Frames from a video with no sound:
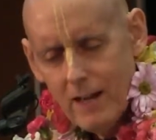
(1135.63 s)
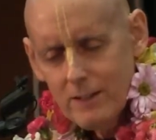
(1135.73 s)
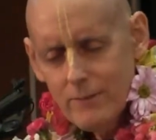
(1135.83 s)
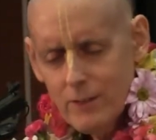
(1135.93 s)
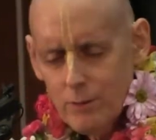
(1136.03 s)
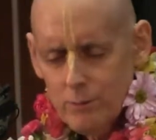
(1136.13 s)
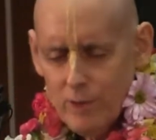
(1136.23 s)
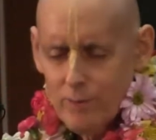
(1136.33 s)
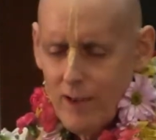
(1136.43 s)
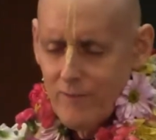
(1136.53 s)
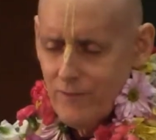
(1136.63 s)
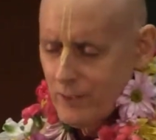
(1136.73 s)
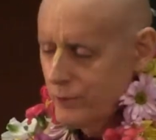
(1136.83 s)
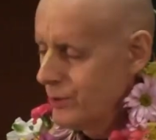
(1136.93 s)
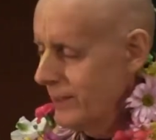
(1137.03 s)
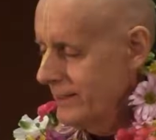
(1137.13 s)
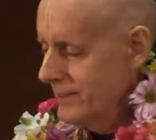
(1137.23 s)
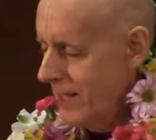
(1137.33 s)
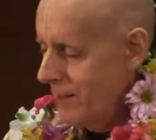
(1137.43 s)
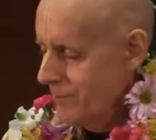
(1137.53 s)
I'll give you a rough, crude
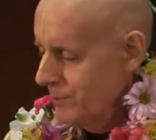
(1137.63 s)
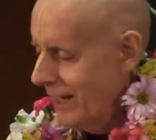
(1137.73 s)
example.